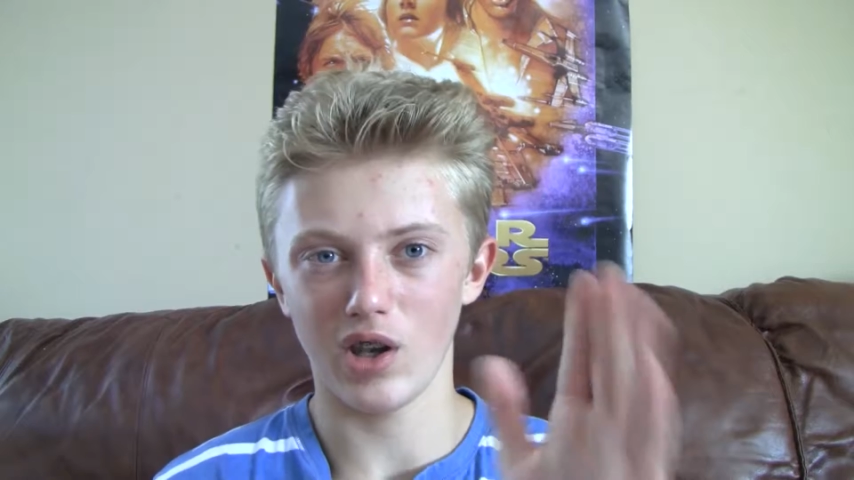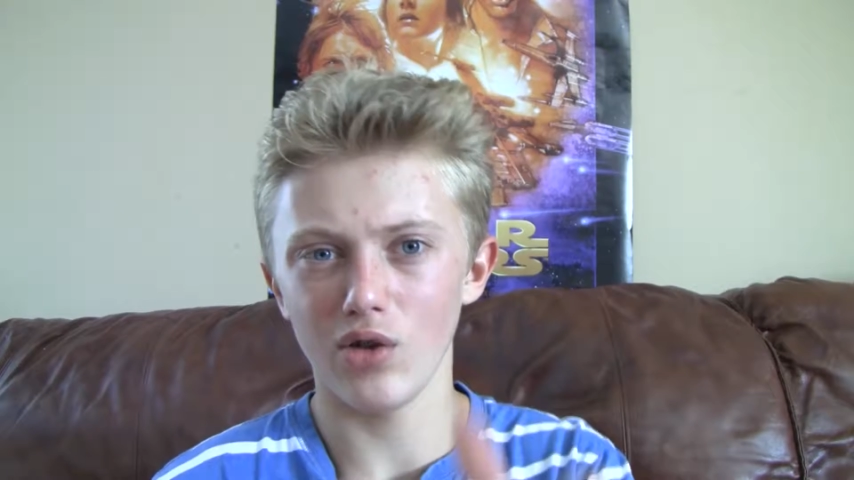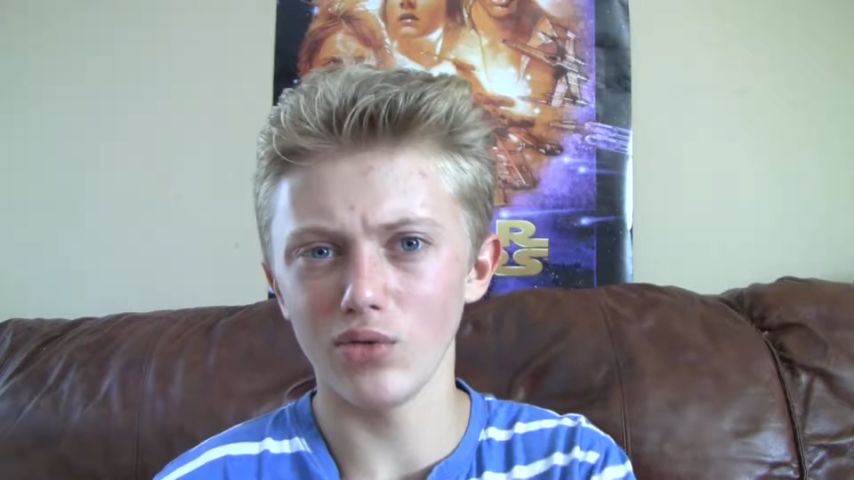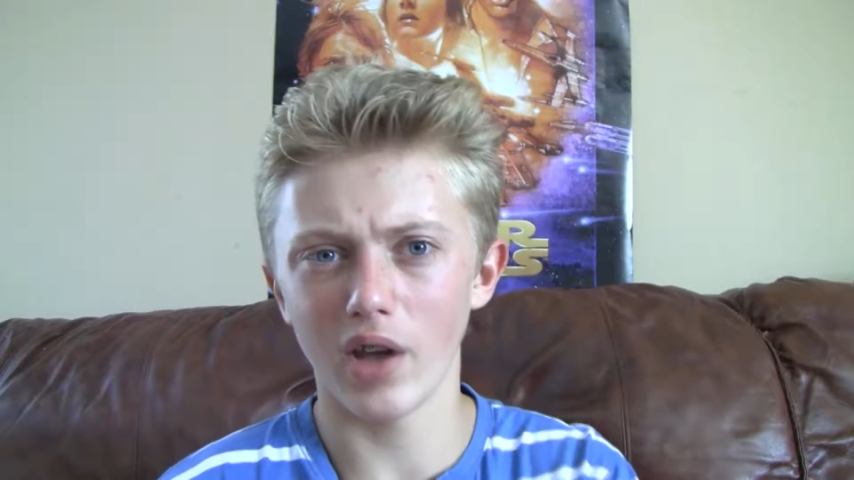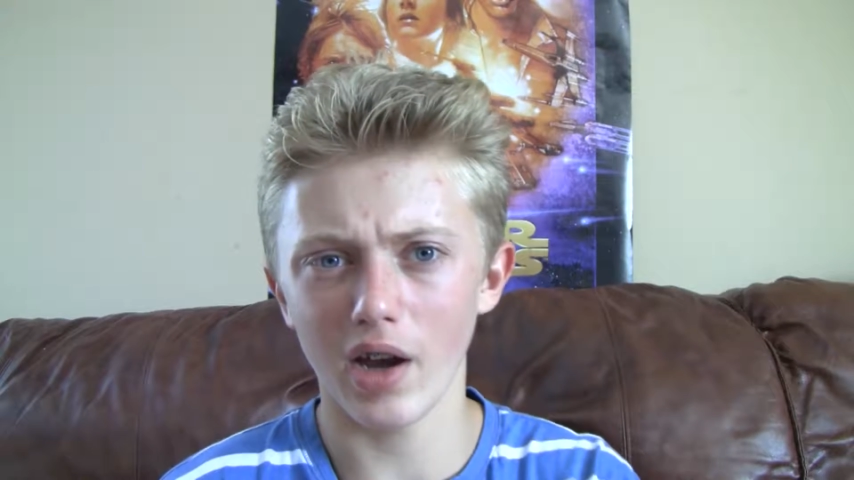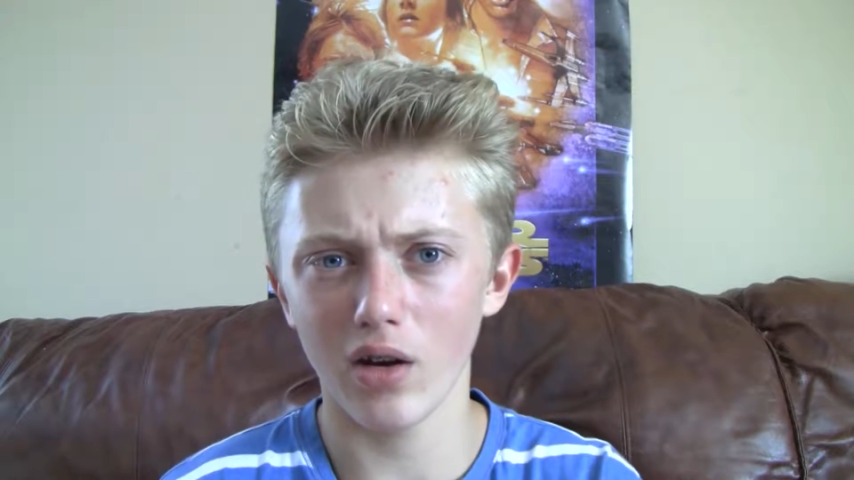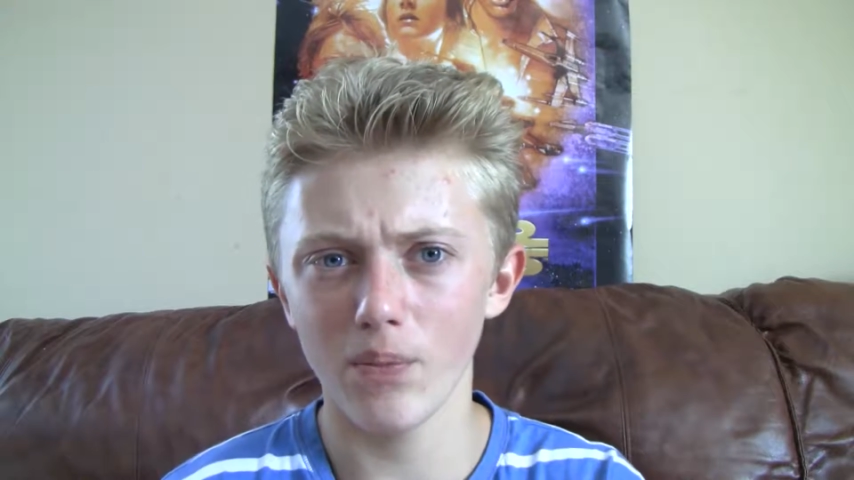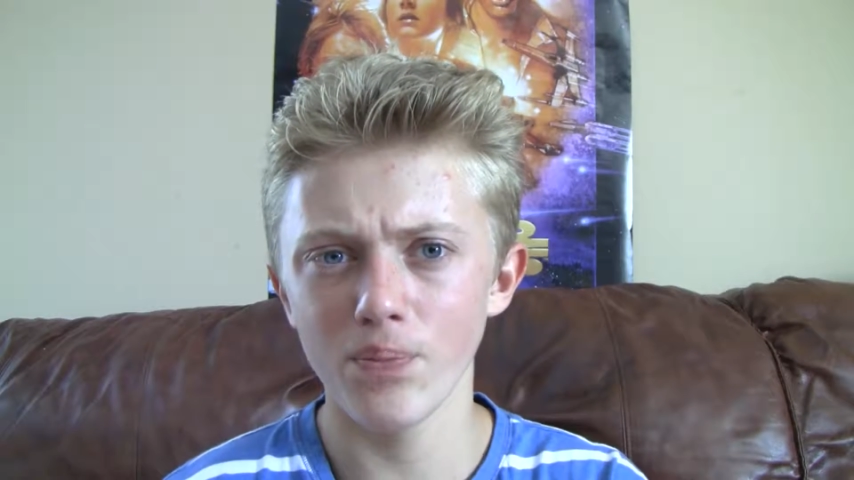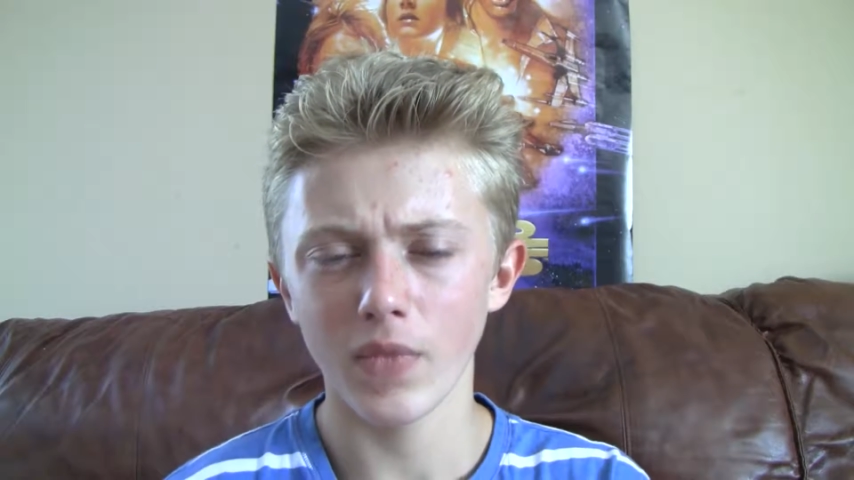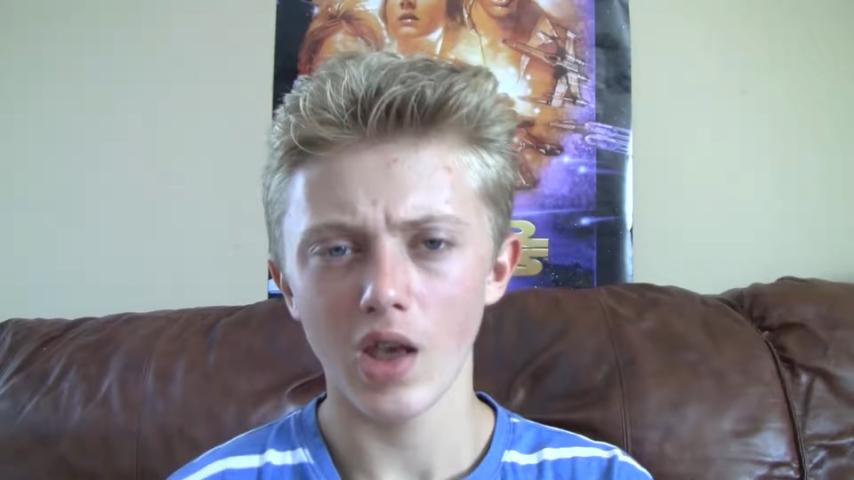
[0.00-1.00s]
kneel
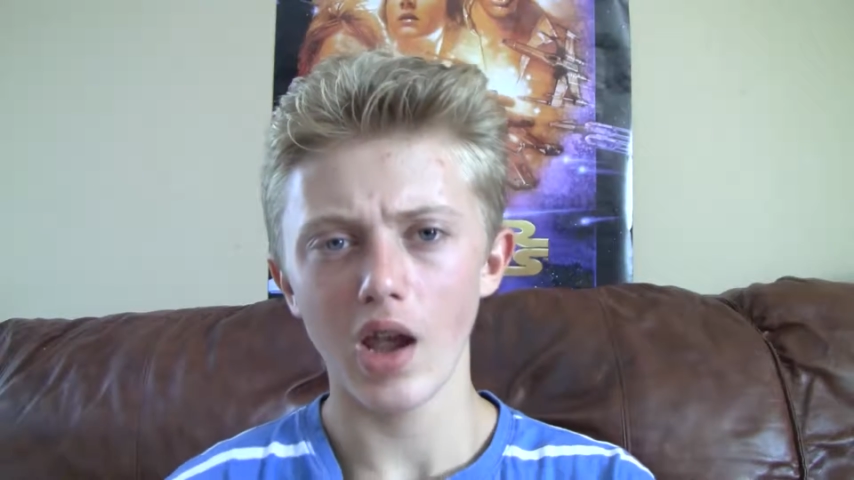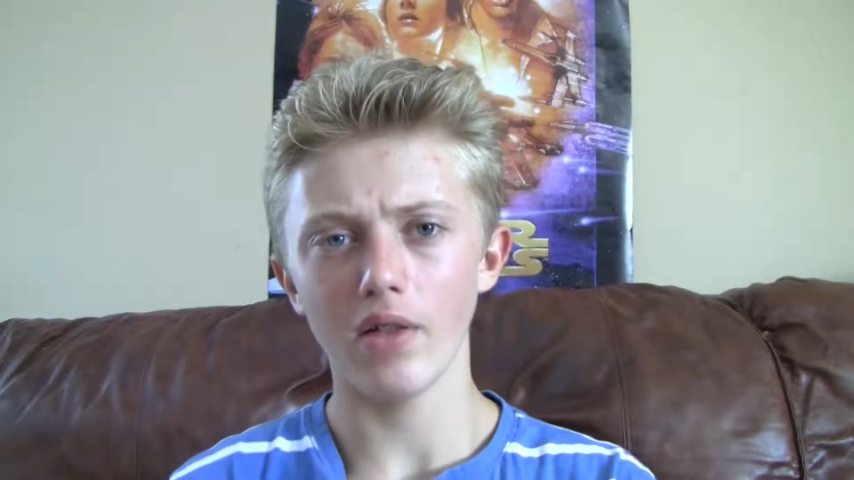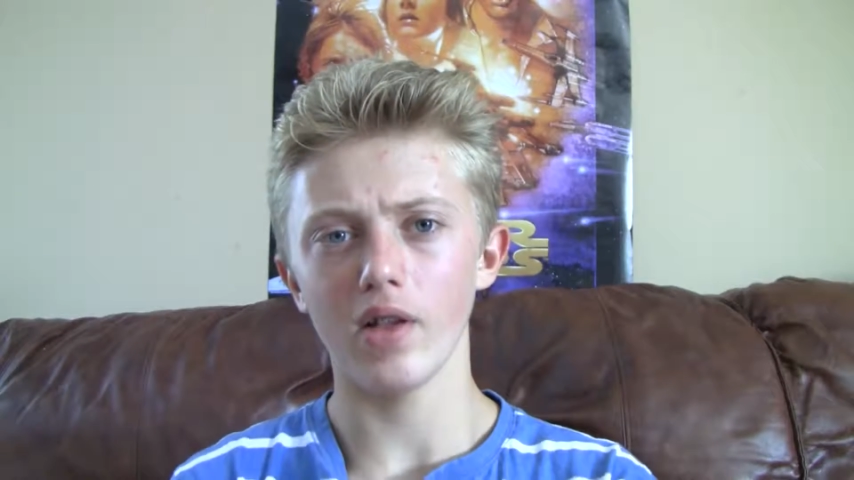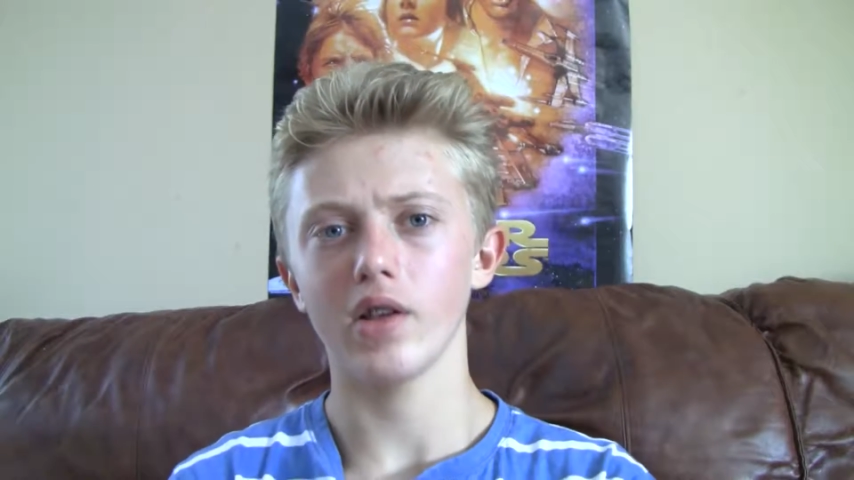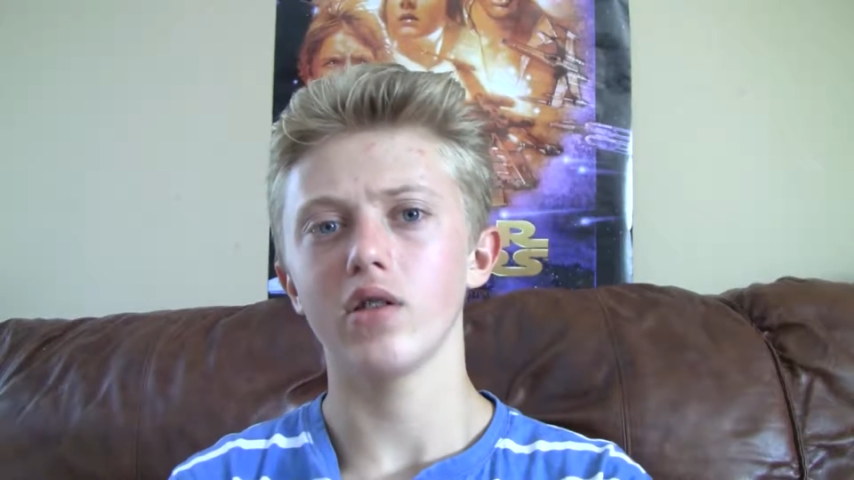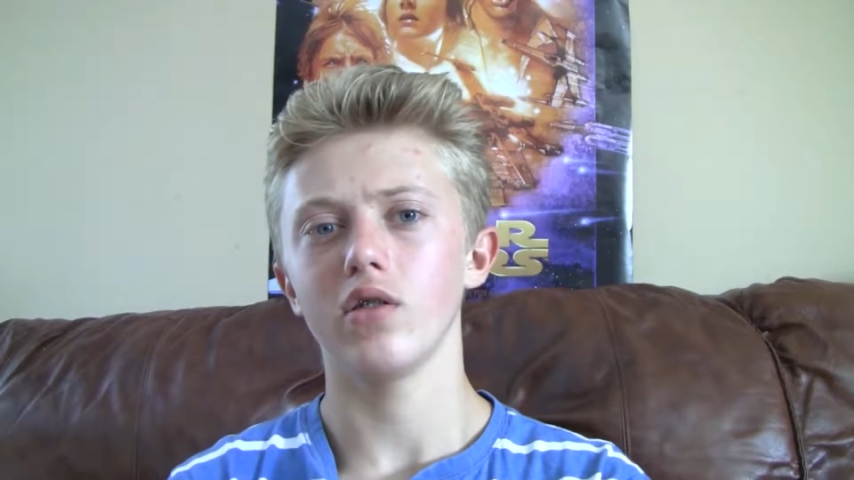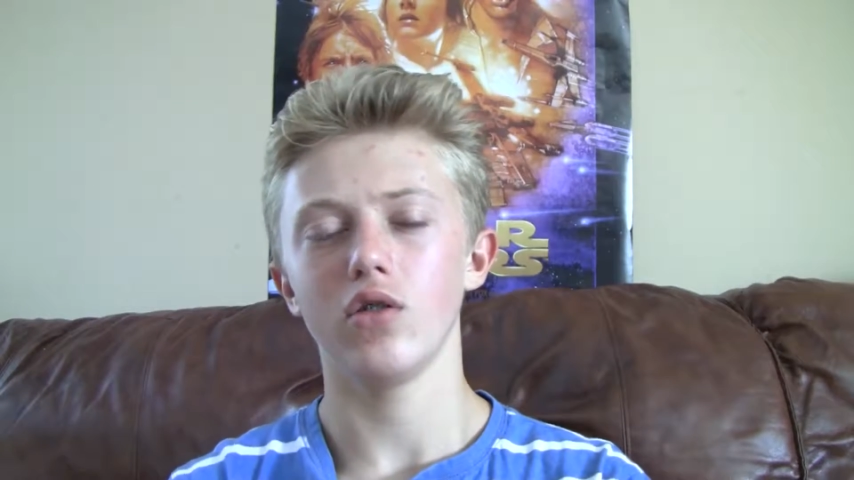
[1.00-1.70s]
down, and like